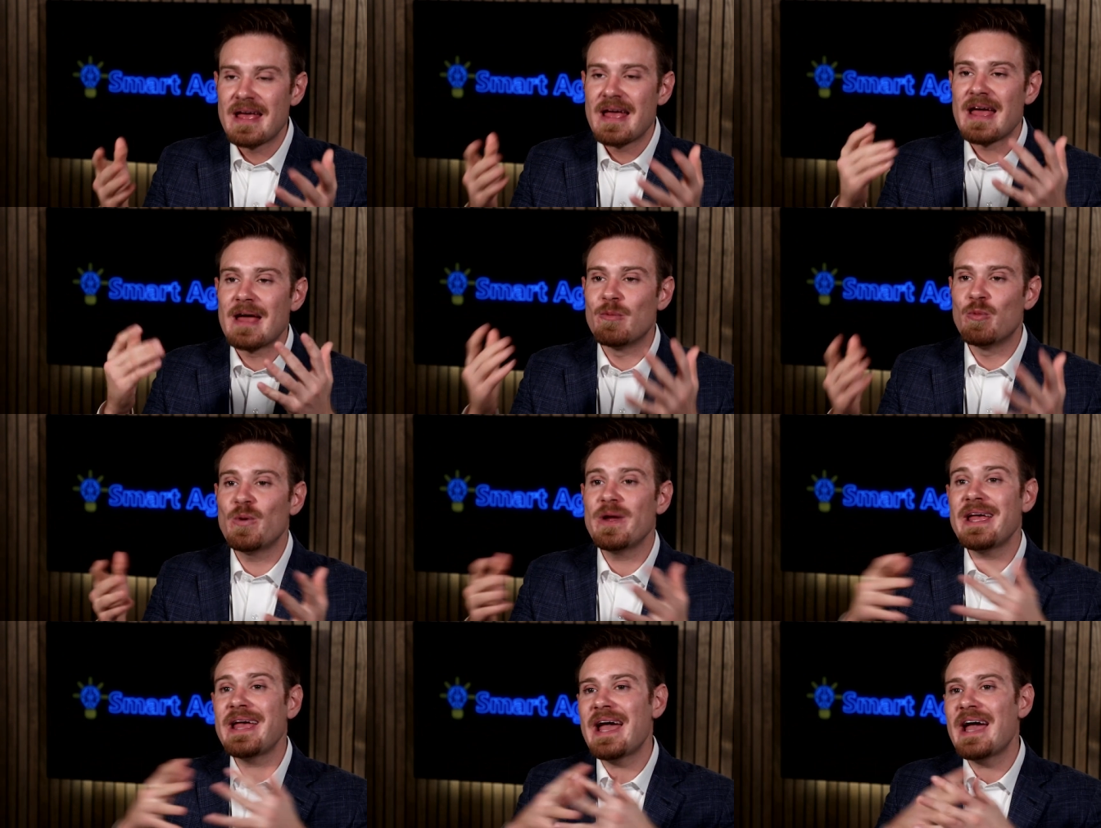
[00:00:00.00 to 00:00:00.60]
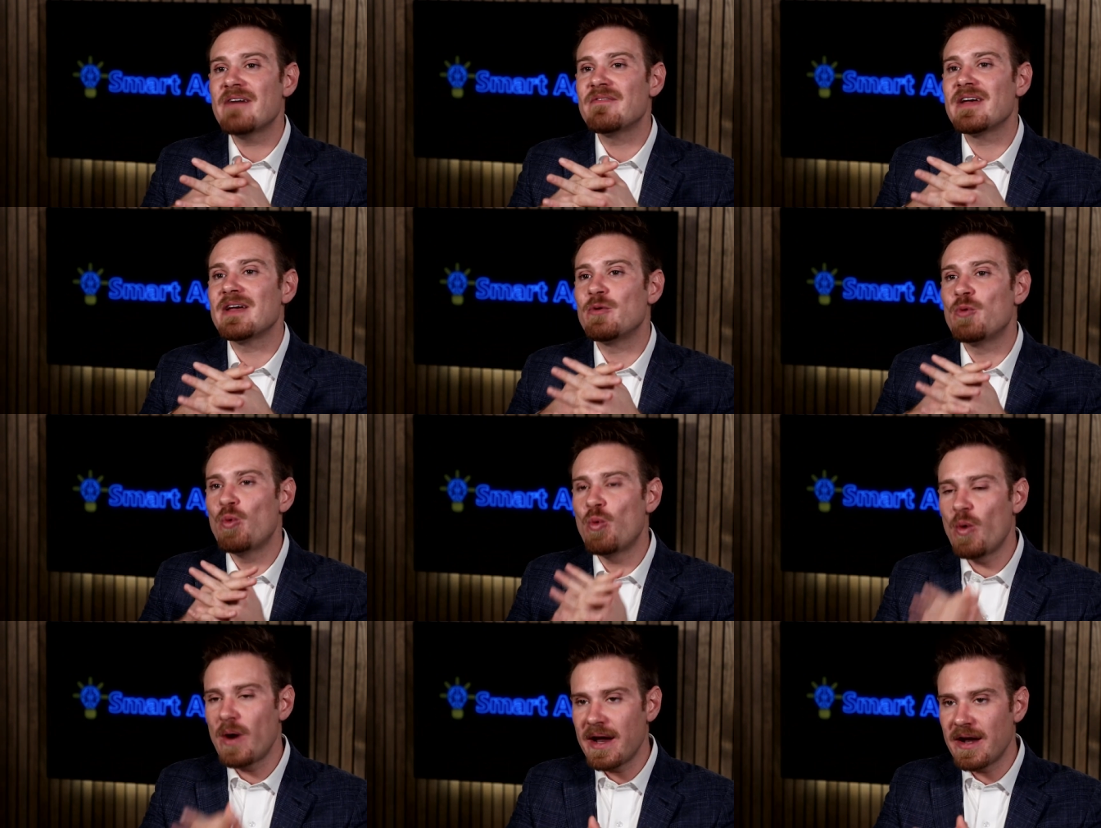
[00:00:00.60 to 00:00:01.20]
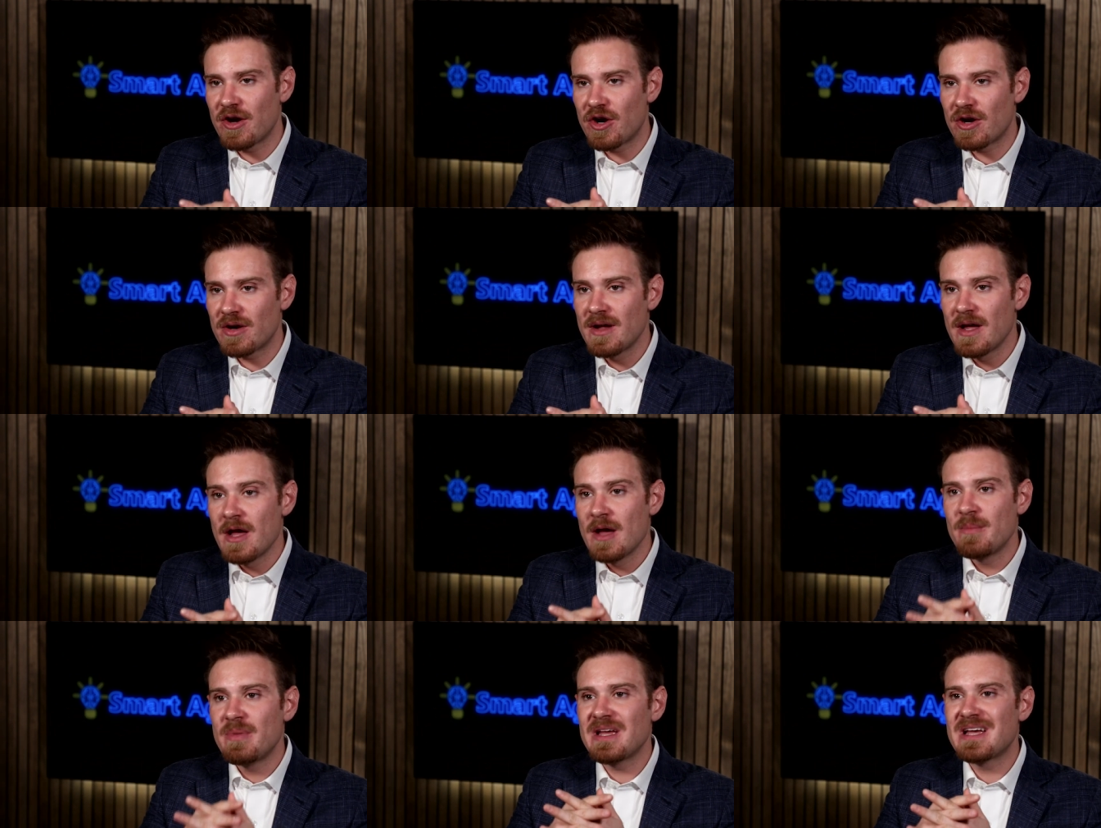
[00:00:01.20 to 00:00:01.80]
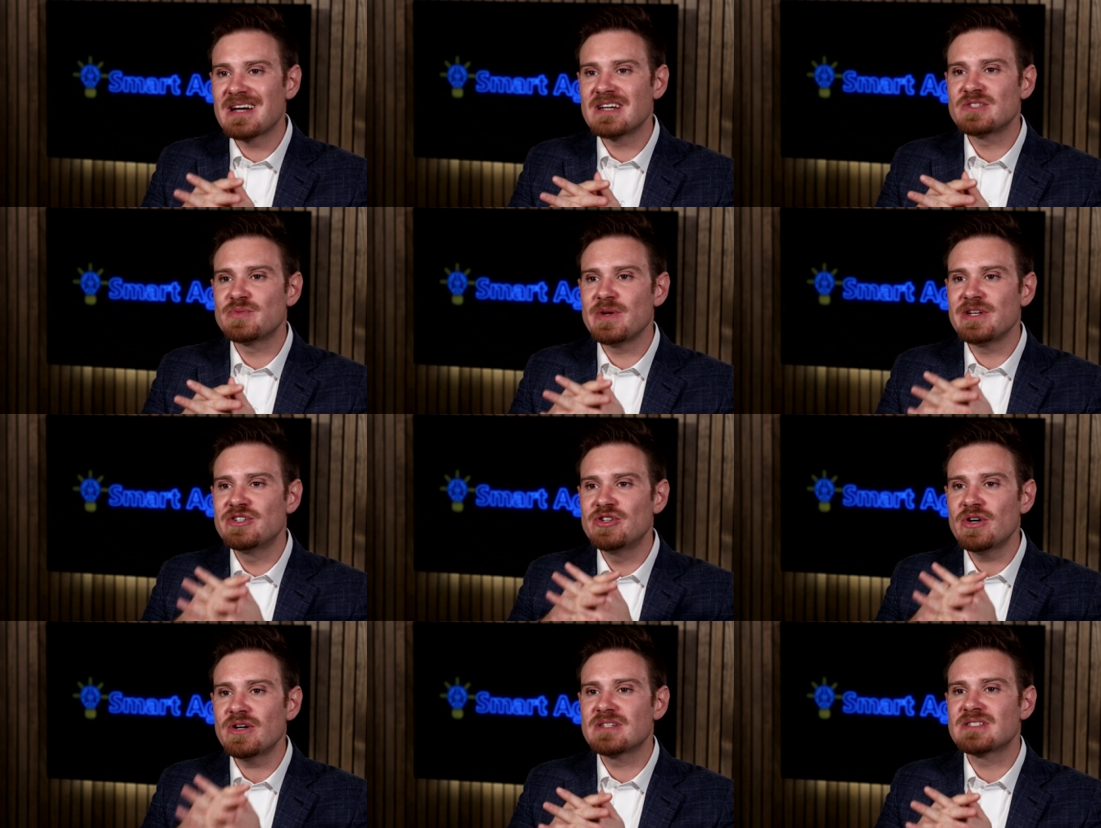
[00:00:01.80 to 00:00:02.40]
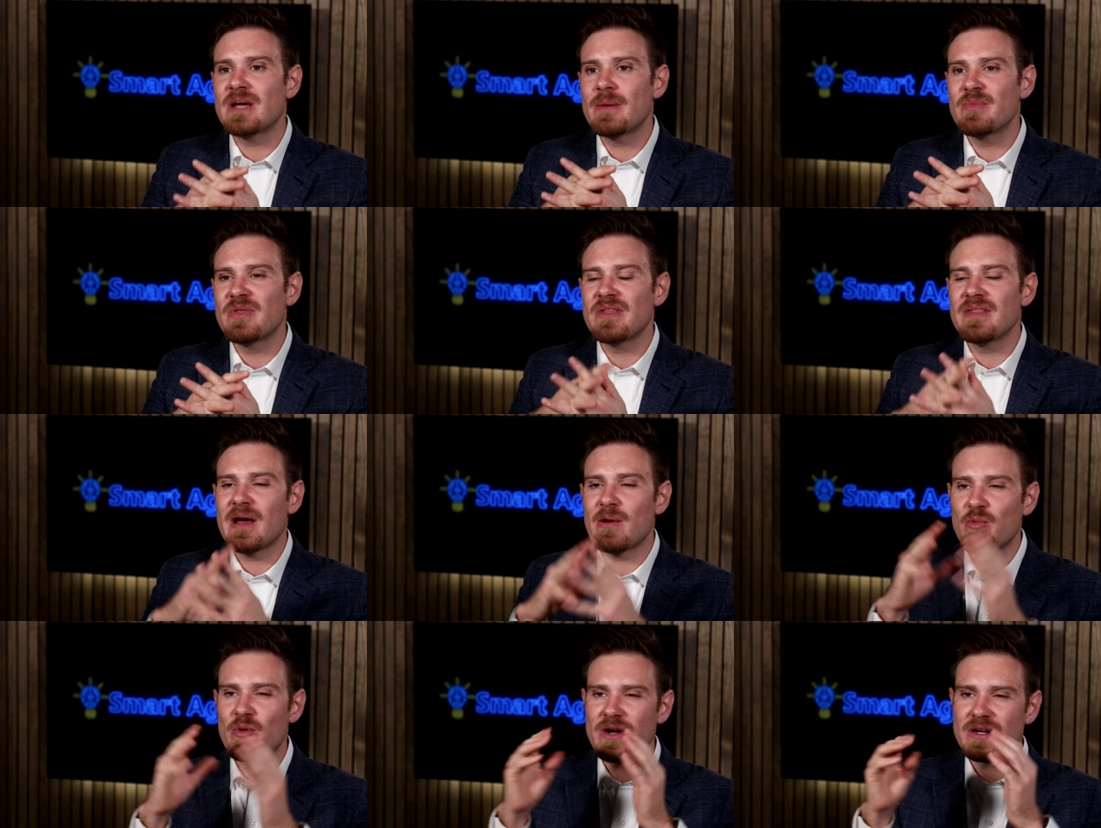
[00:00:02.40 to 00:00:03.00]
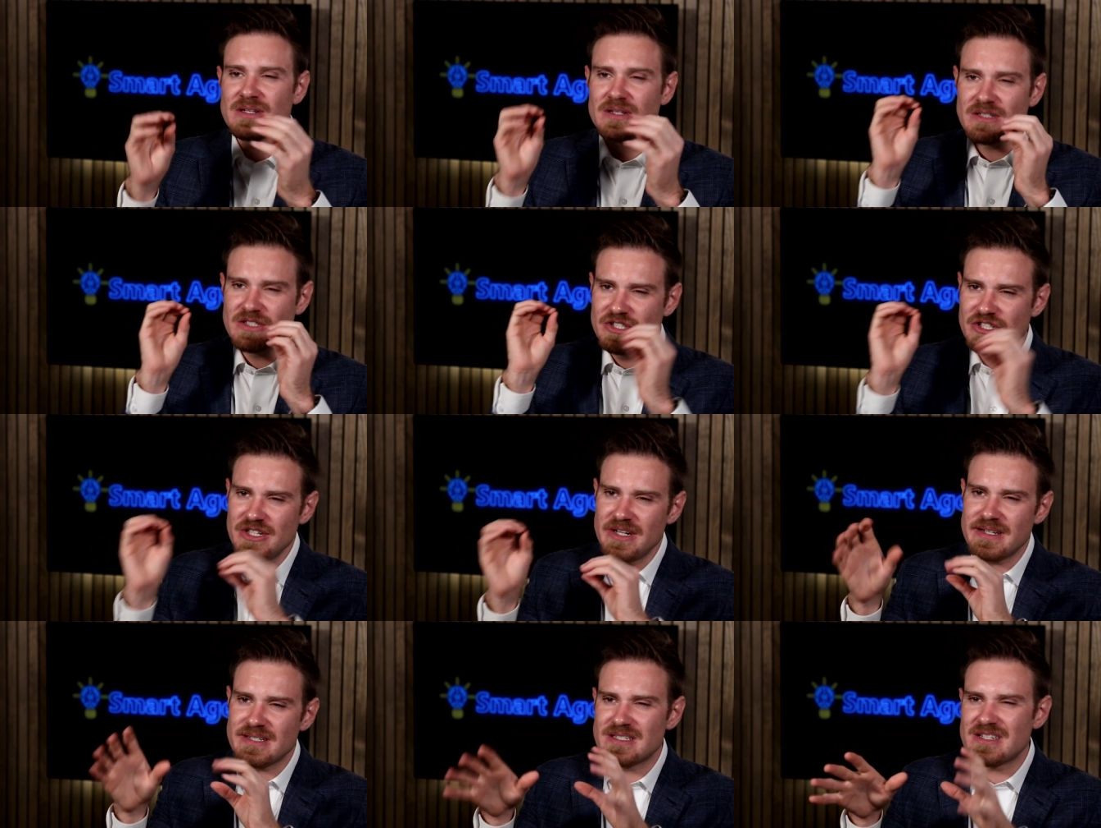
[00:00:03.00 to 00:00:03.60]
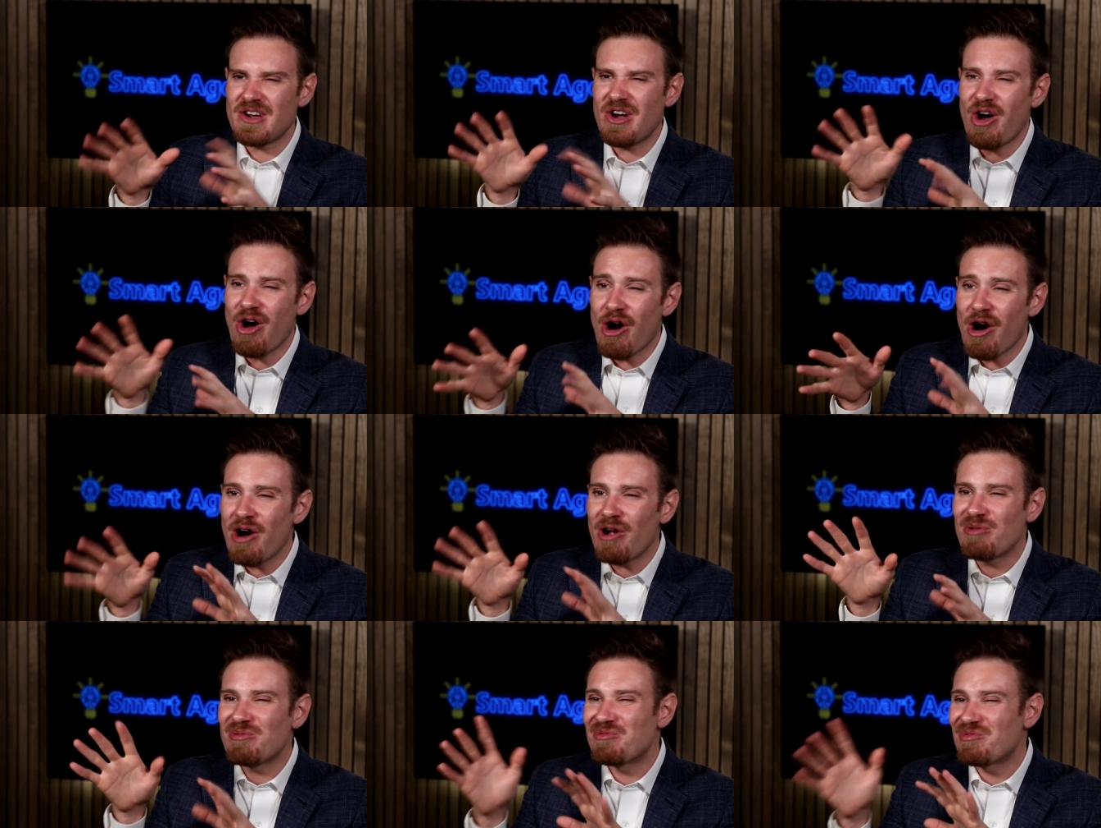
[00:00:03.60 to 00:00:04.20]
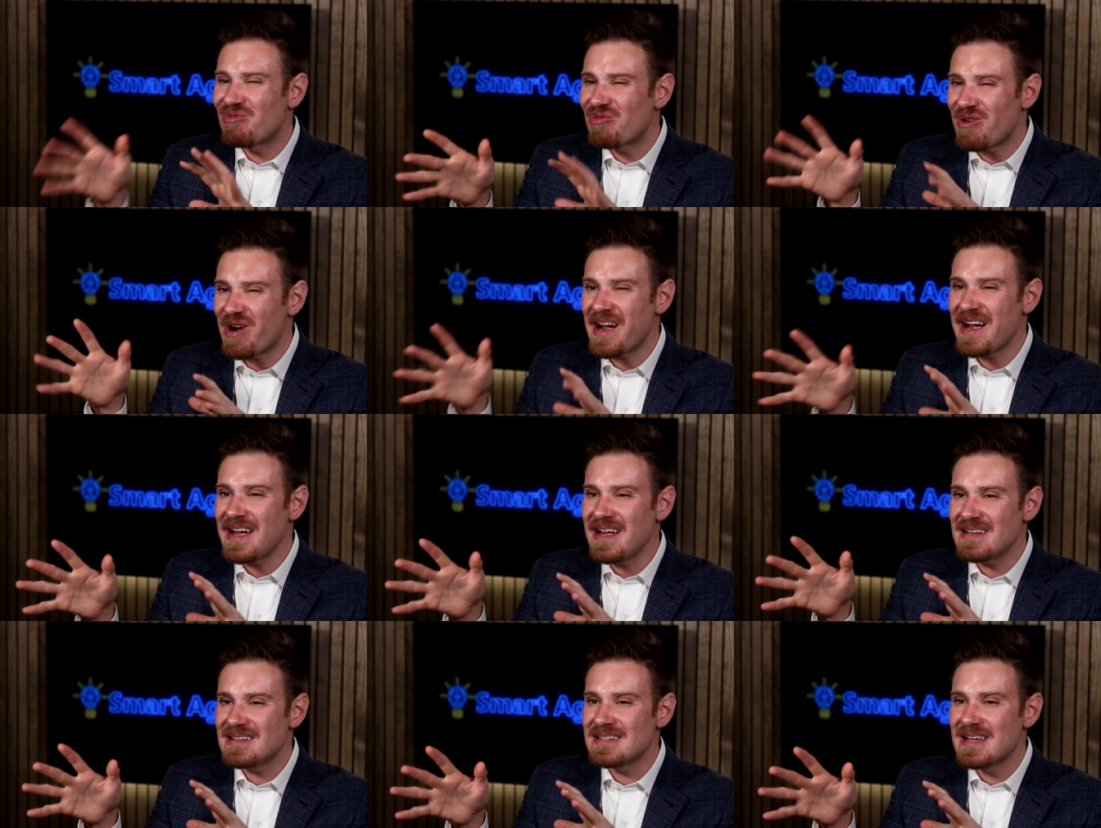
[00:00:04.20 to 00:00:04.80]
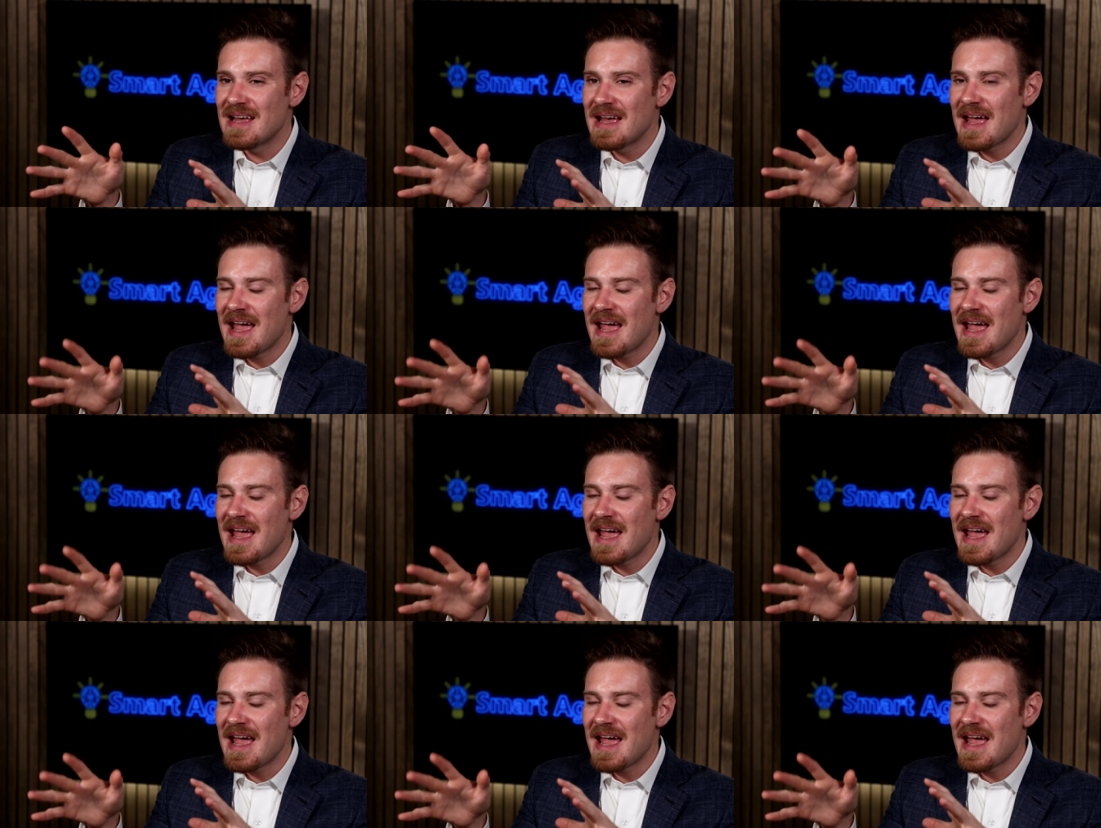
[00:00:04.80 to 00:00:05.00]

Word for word: And we have a winner because we took something that worked just all right